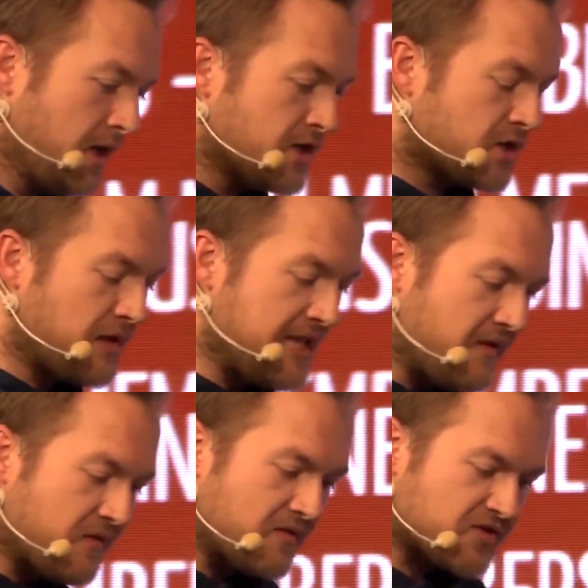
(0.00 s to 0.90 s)
So
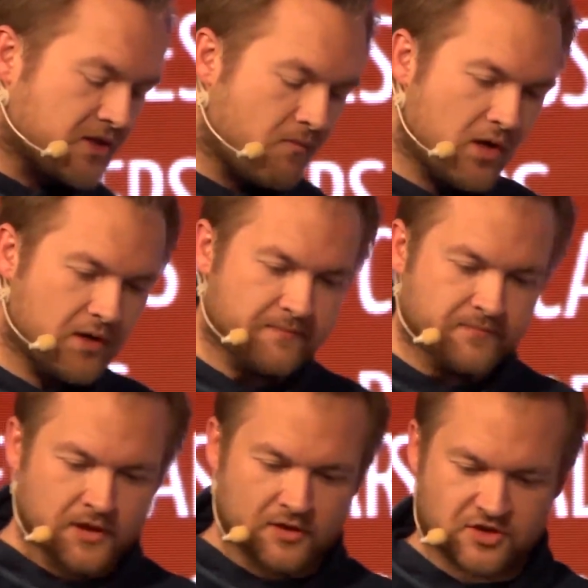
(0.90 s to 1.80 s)
even if someone
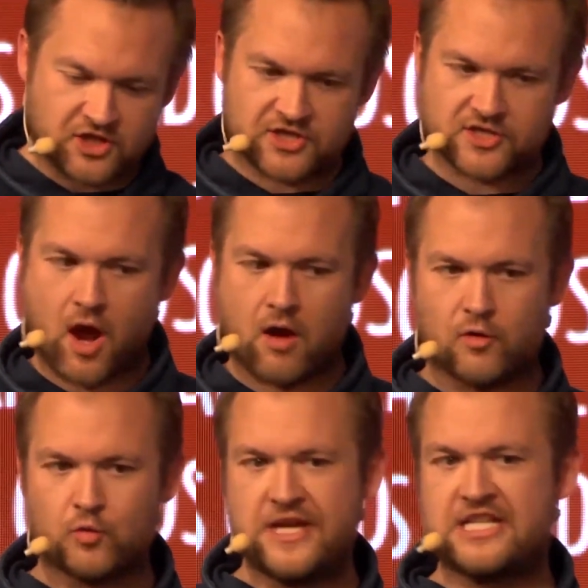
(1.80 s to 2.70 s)
just saw a
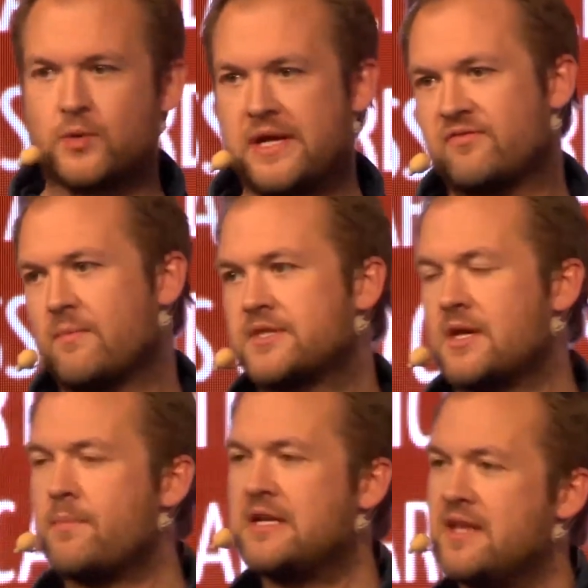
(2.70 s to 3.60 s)
retweet from
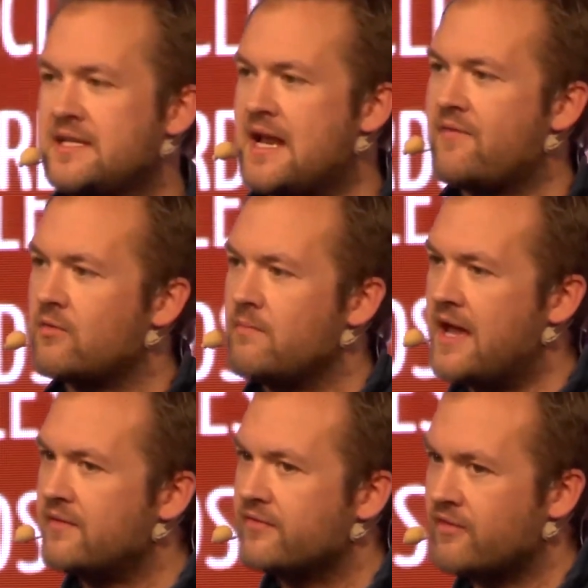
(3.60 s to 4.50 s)
somebody they'd never
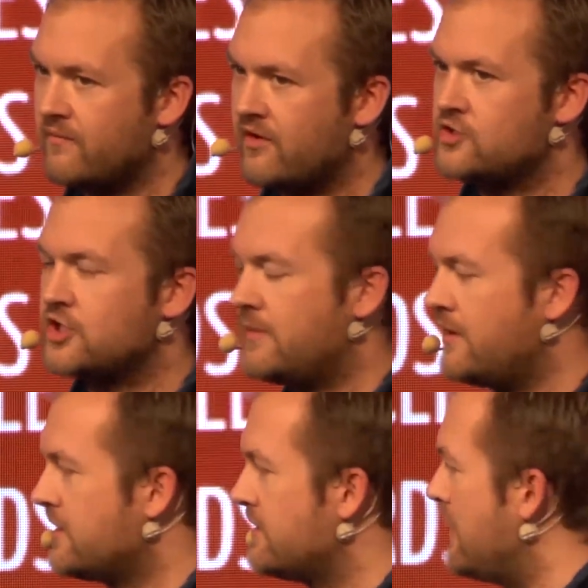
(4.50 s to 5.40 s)
met from Virgin
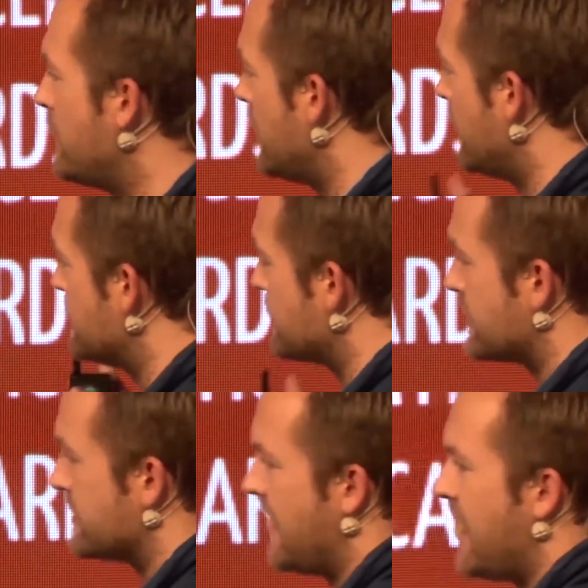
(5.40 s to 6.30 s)
America, they would
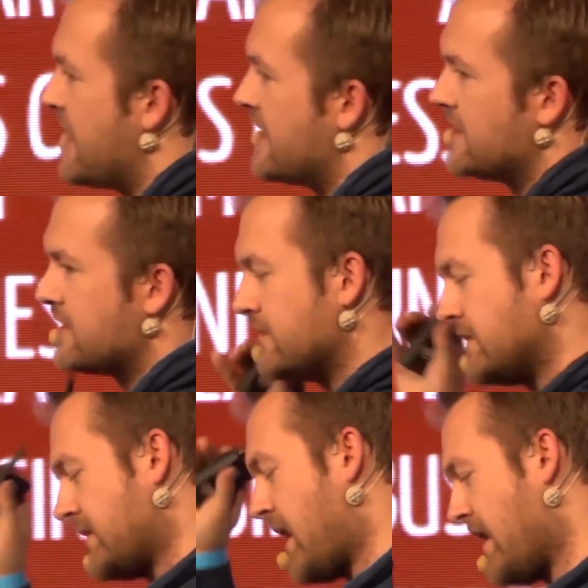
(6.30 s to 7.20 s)
understand at the
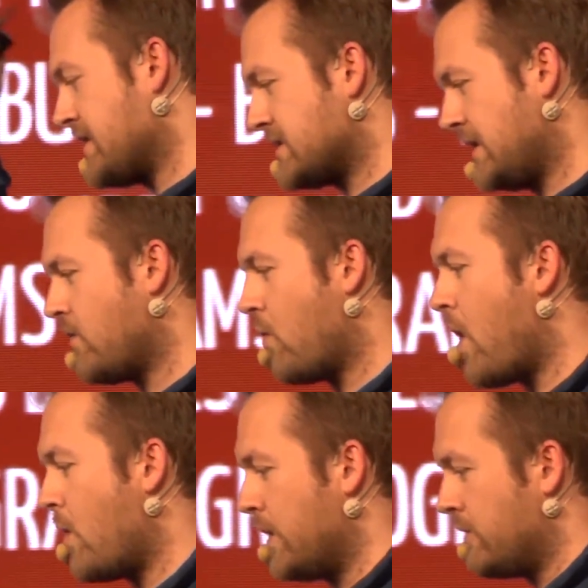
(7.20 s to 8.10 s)
highest level
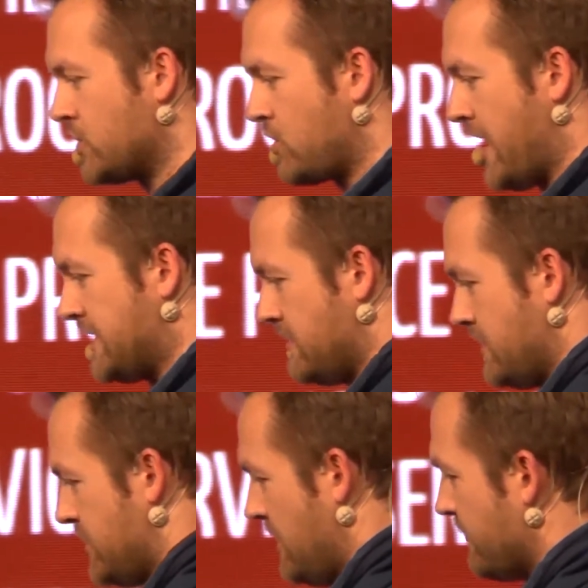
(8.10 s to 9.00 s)
what we were trying to
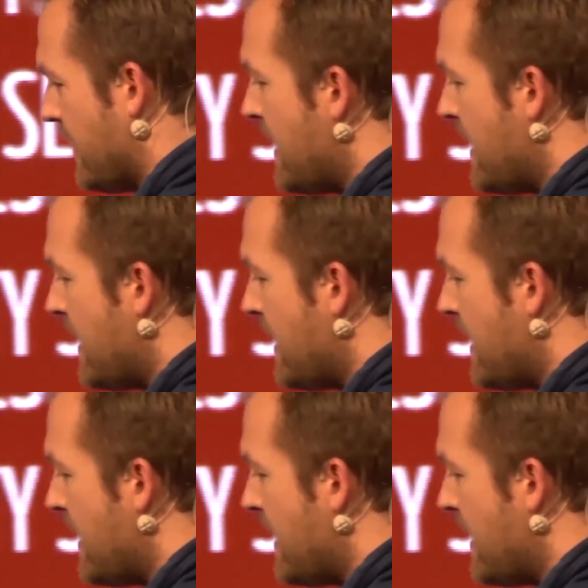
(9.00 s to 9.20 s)
achieve.